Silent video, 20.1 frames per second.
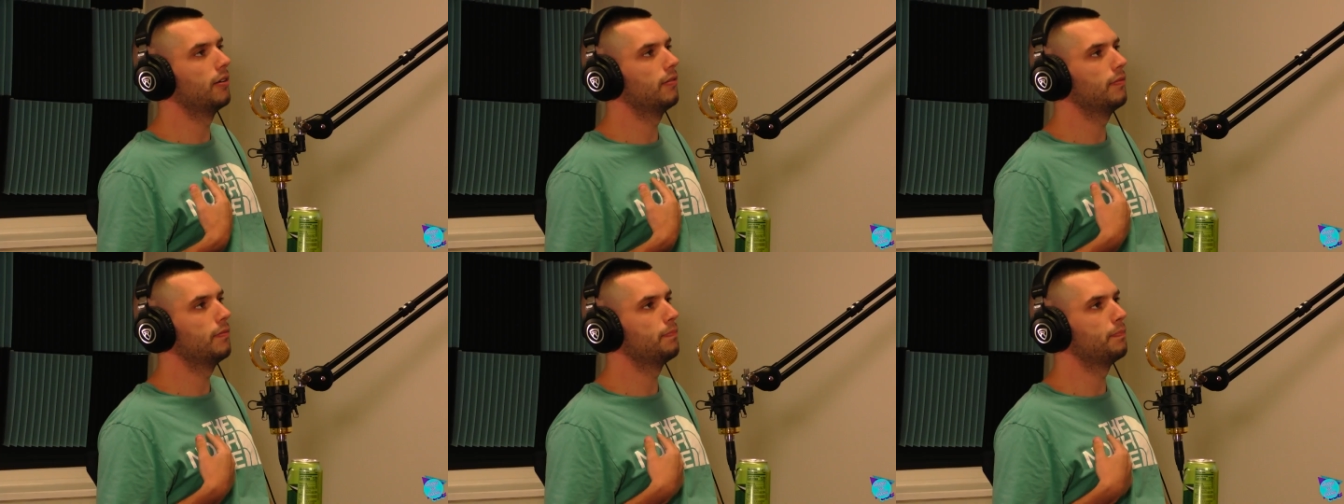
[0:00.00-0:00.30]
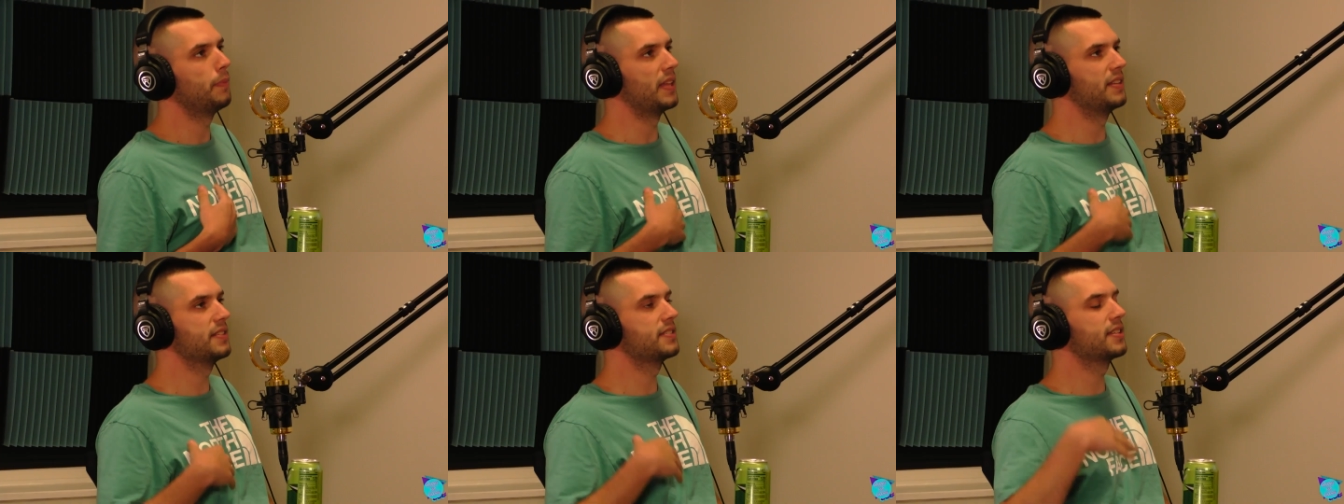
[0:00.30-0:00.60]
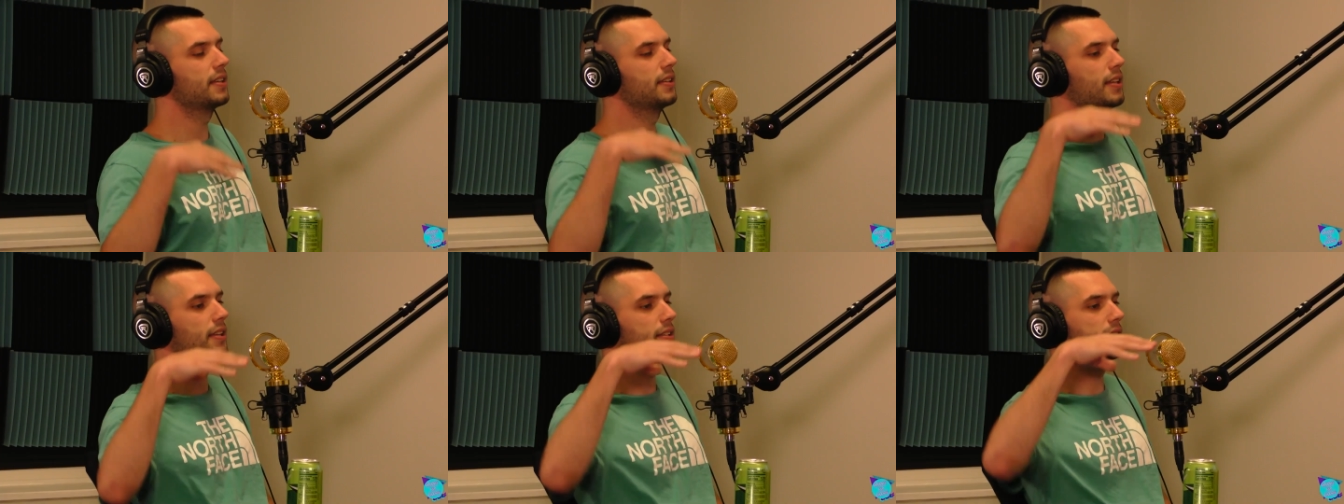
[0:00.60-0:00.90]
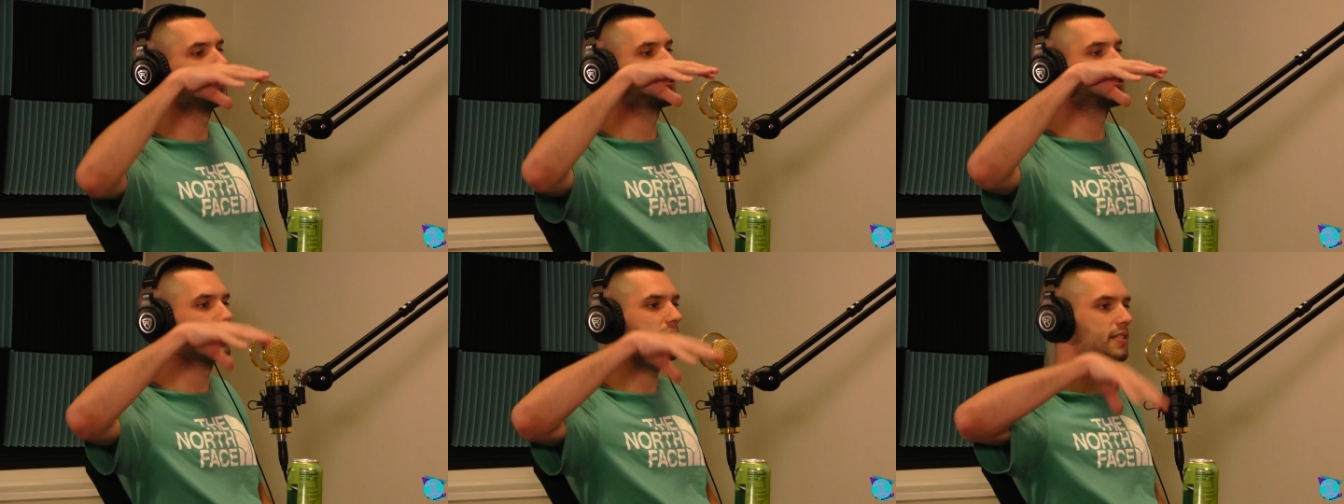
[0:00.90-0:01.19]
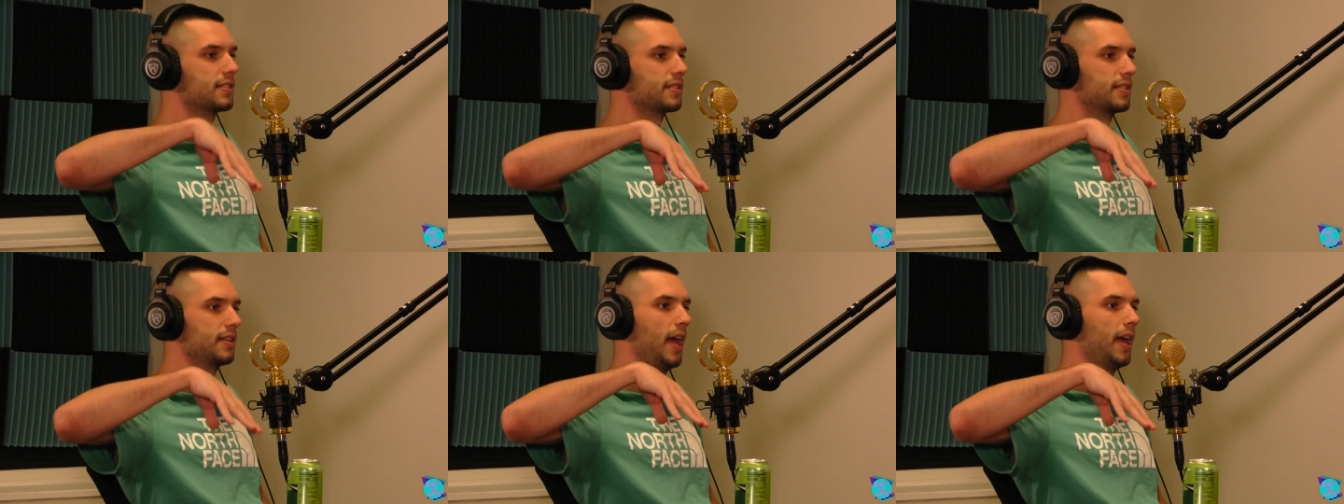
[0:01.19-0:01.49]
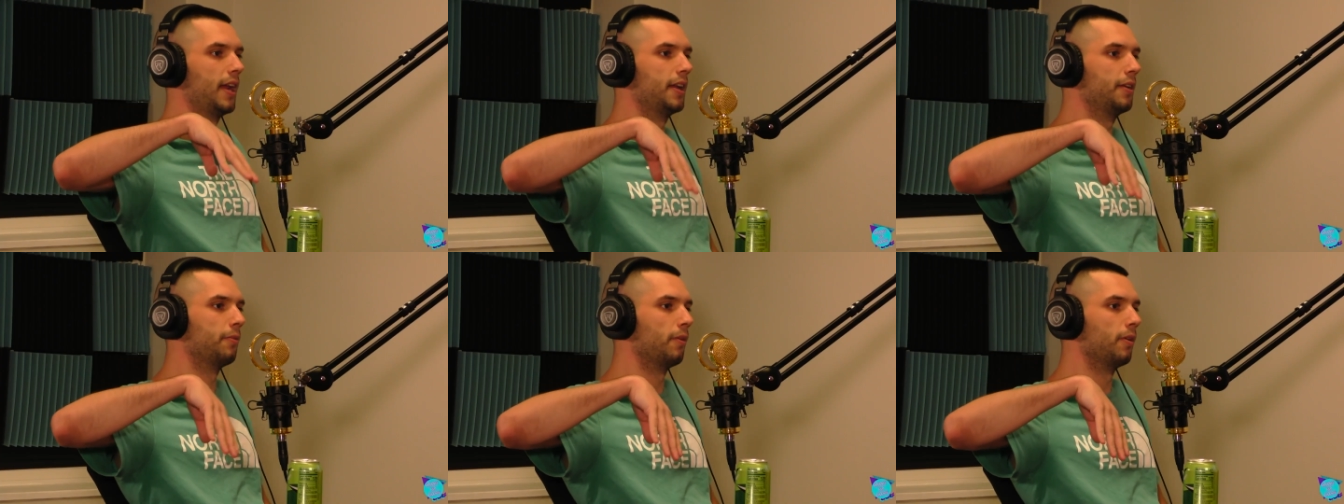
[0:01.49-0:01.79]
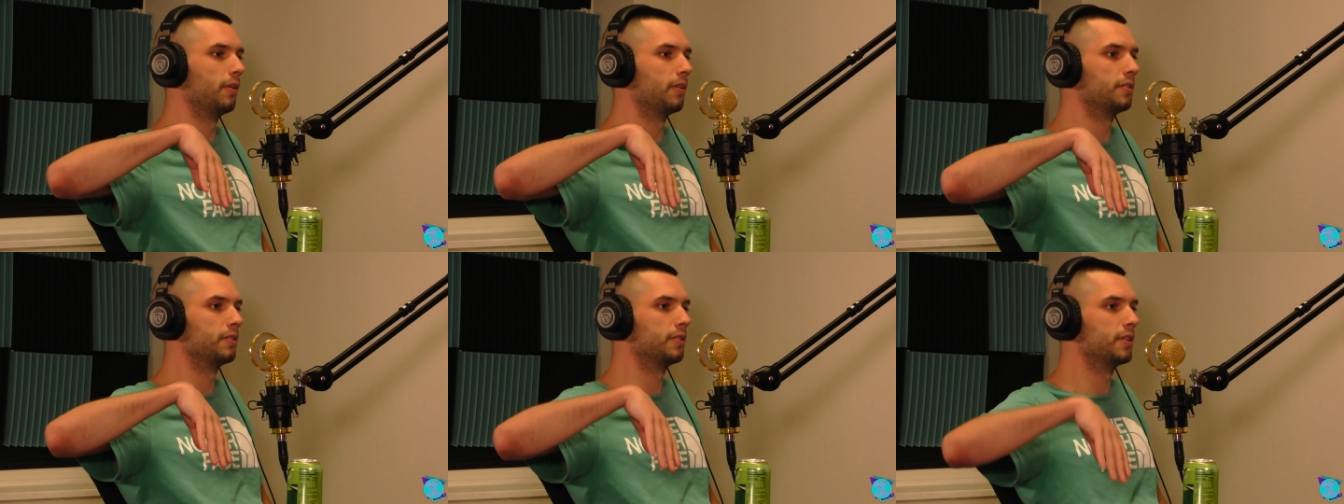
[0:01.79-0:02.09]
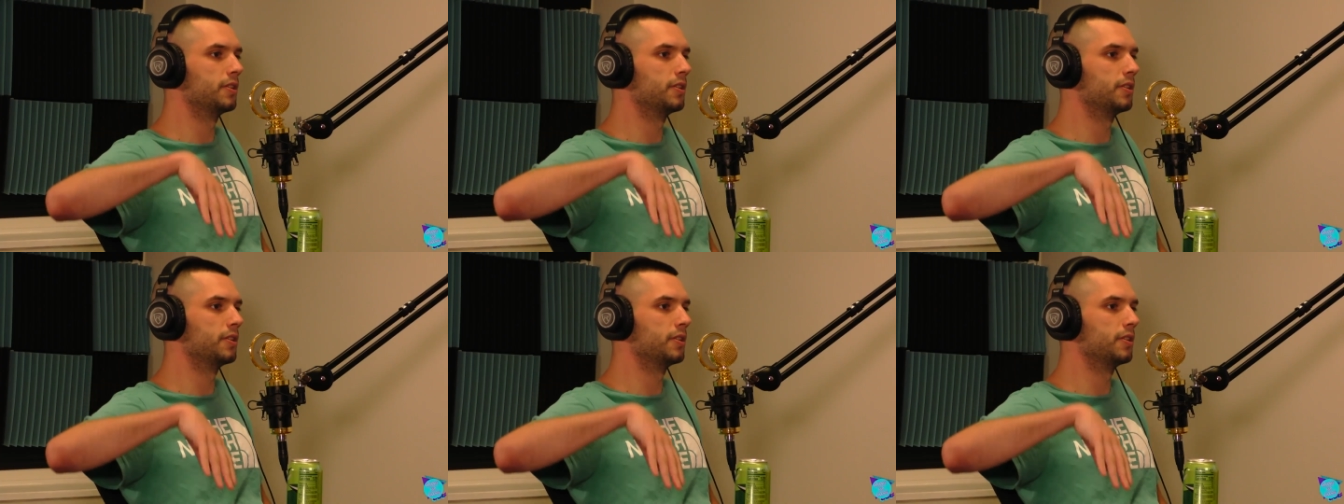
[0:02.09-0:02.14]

Ben said that the Cincinnati one